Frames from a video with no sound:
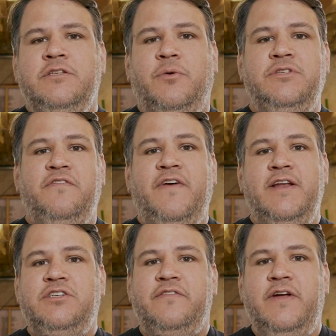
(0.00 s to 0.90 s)
So once you
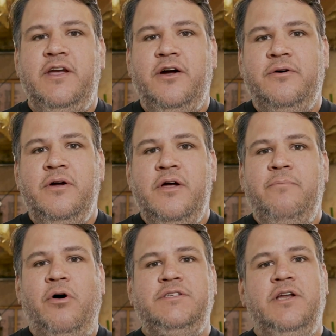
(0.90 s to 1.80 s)
finish your video,
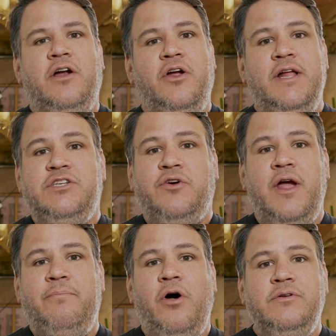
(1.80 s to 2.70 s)
post it on your
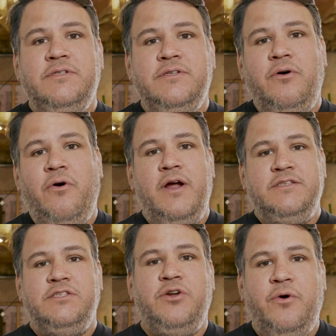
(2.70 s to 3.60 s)
Instagram post or
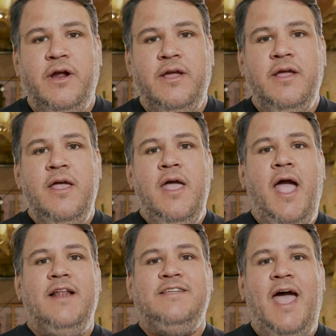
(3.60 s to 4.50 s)
as a story
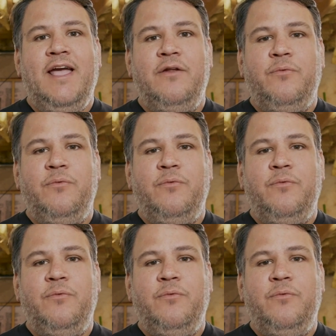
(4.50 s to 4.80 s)
and tag